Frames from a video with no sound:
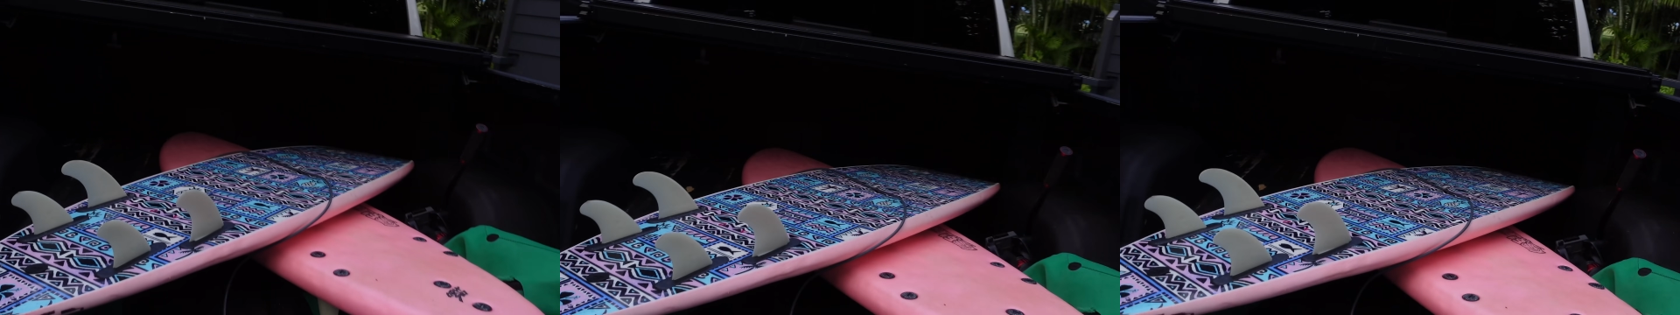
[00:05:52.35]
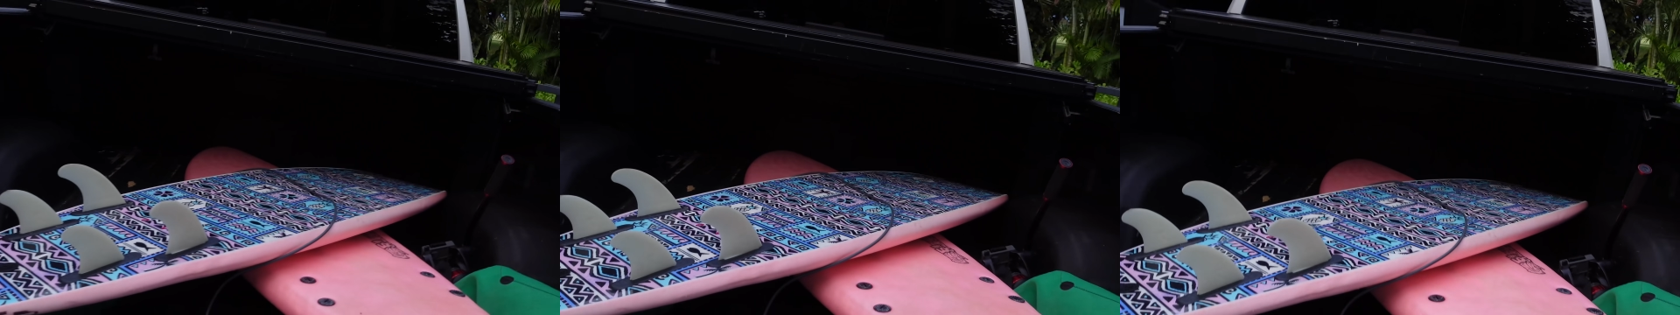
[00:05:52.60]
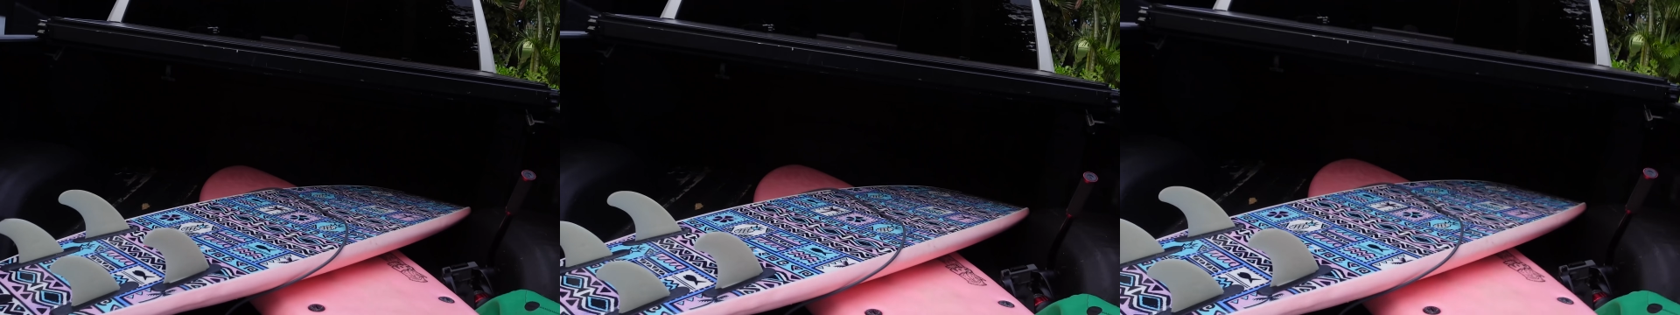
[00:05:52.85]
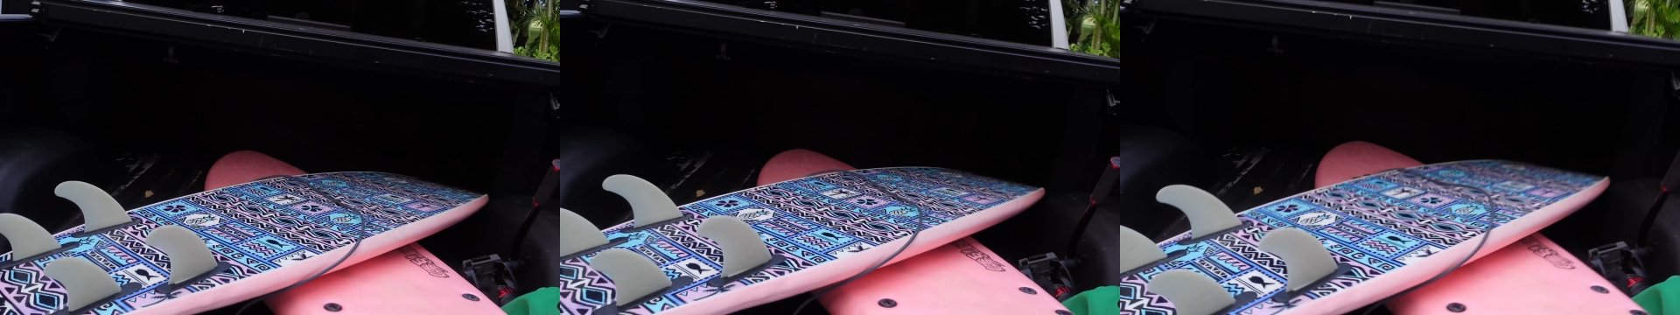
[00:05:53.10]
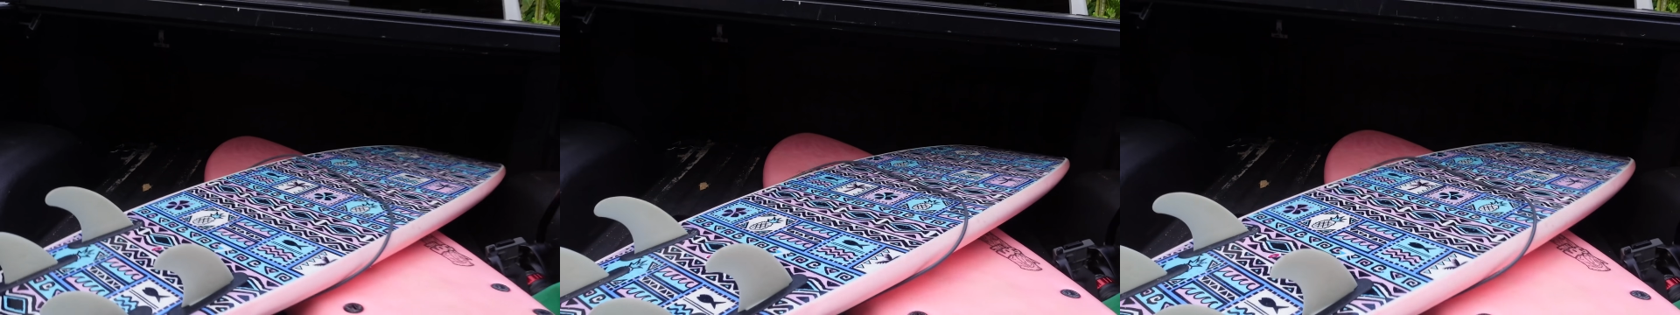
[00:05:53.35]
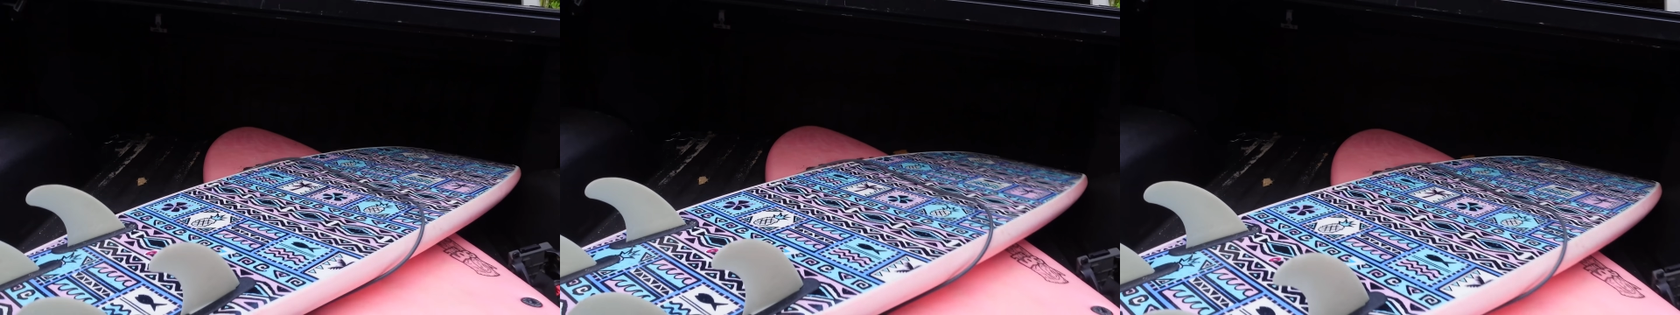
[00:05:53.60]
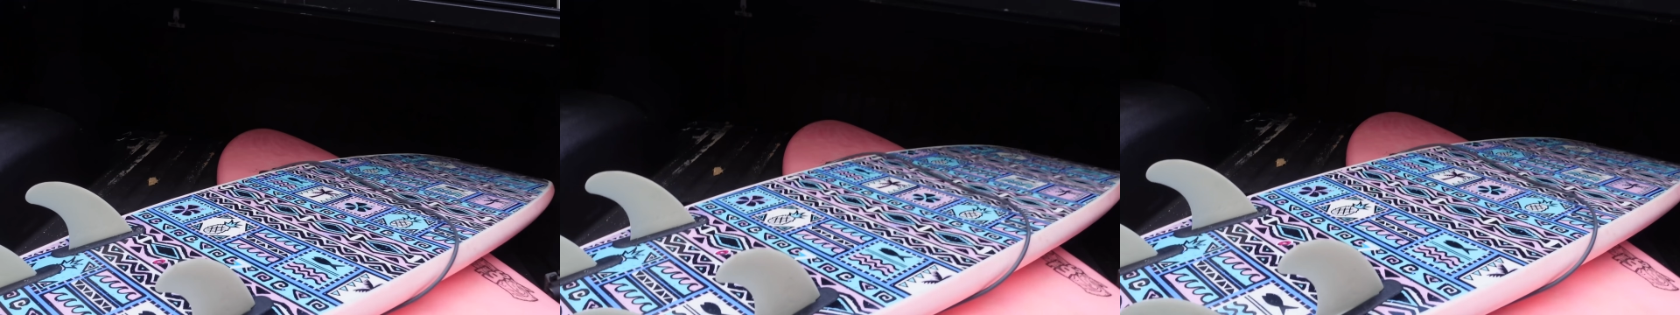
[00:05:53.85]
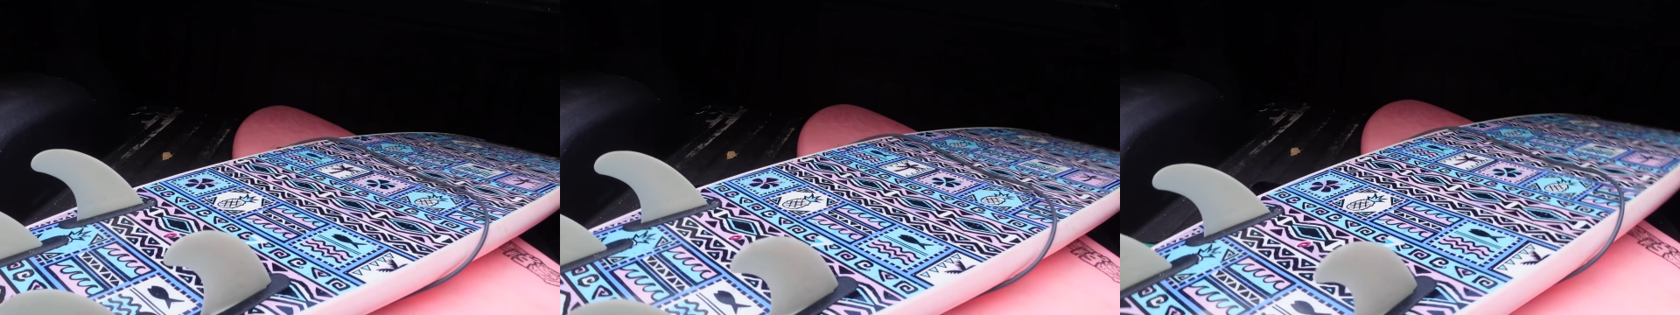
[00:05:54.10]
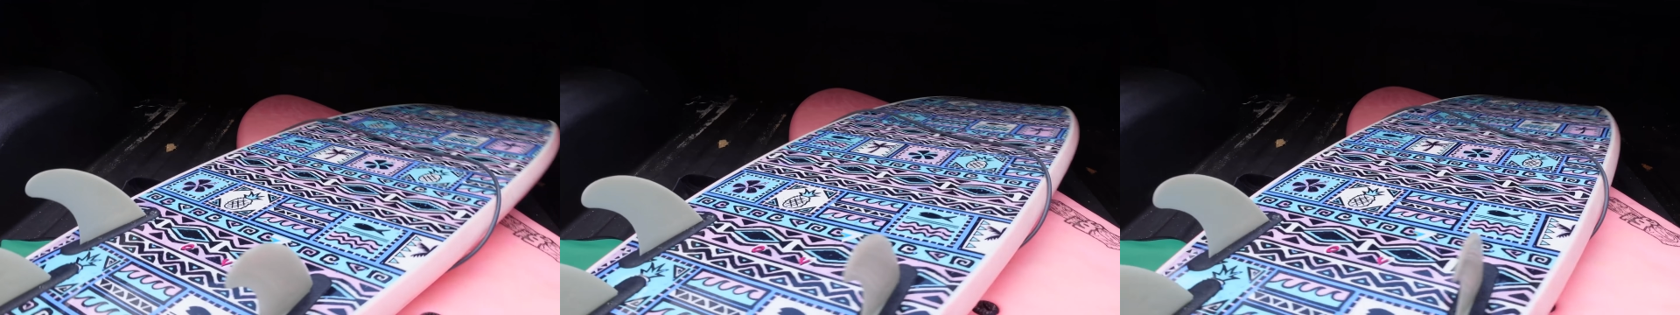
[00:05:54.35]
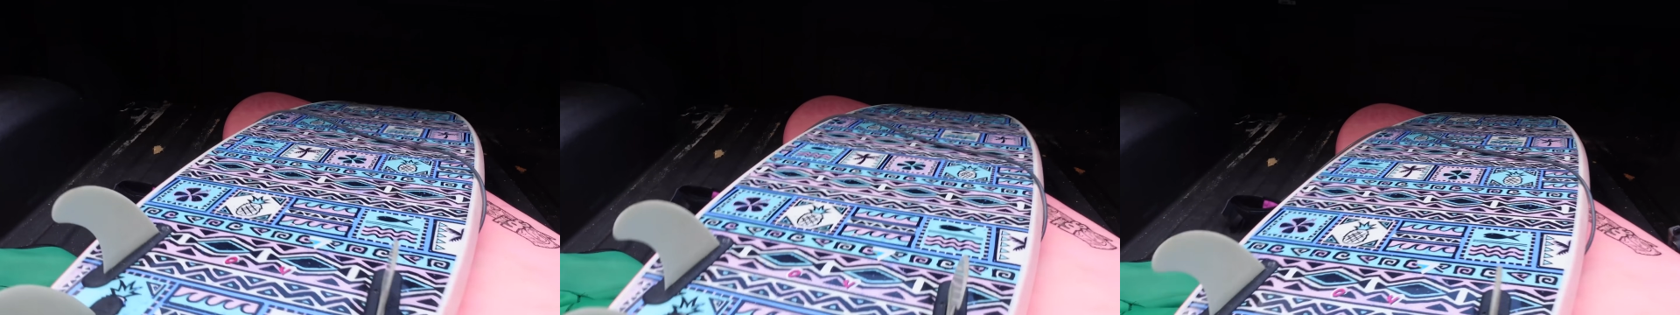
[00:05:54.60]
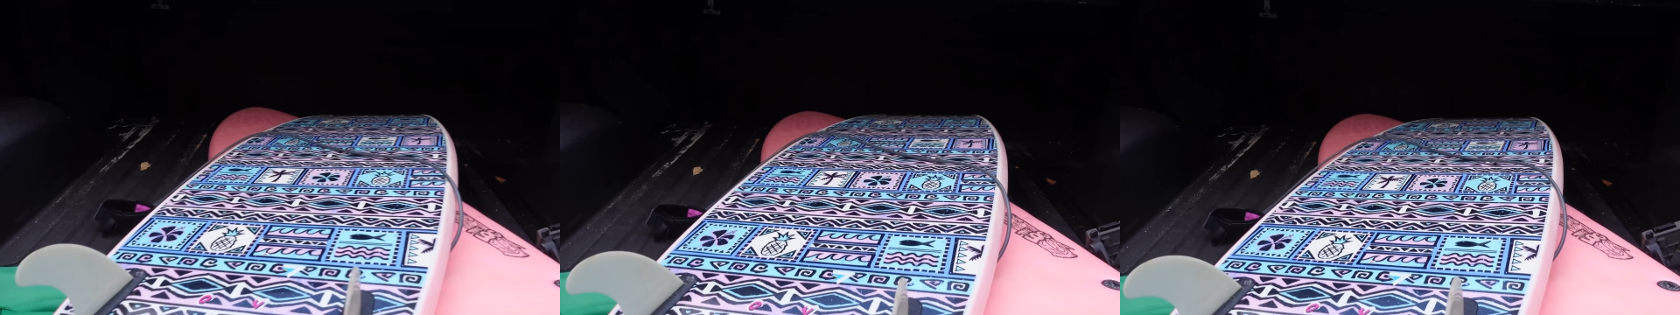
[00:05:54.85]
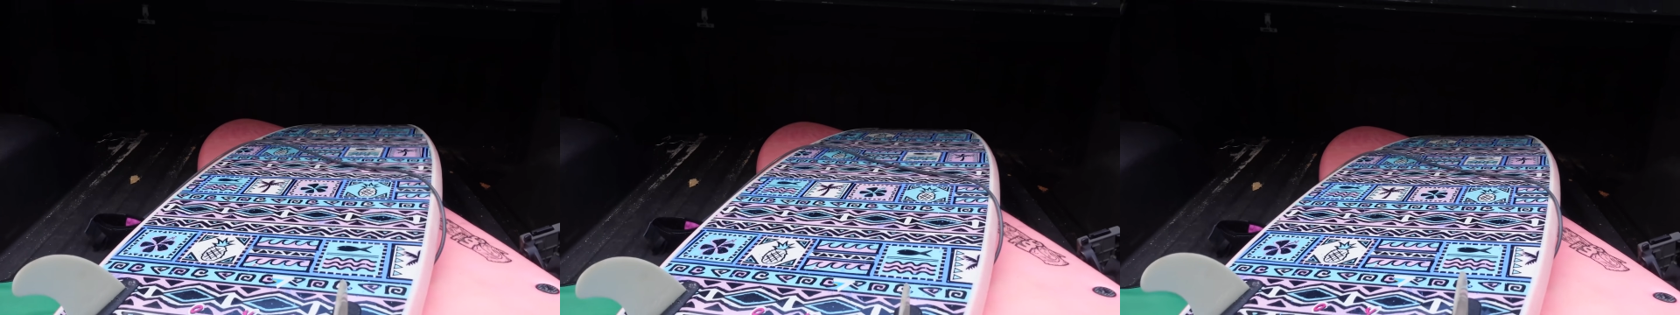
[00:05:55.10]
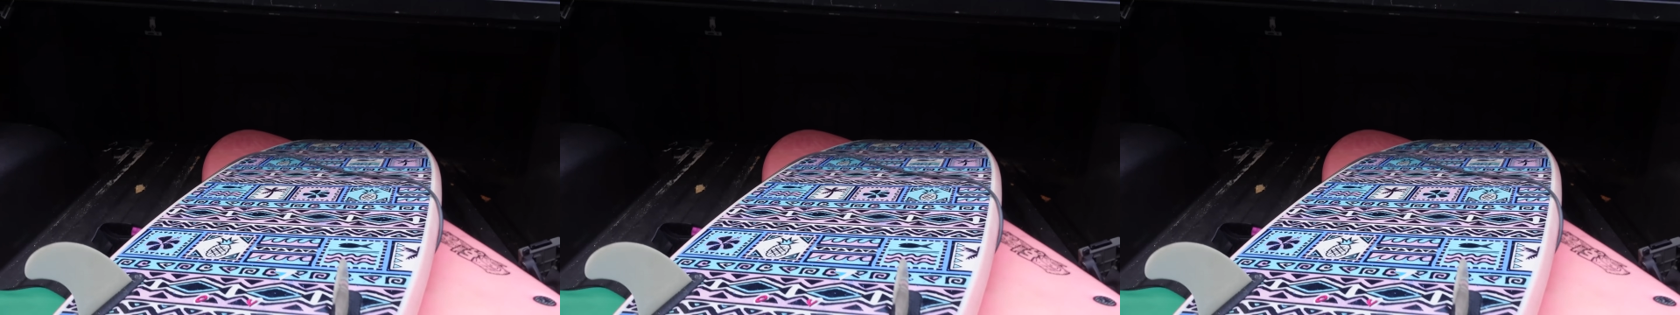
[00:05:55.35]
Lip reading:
No face is visible, so there are no lips to read.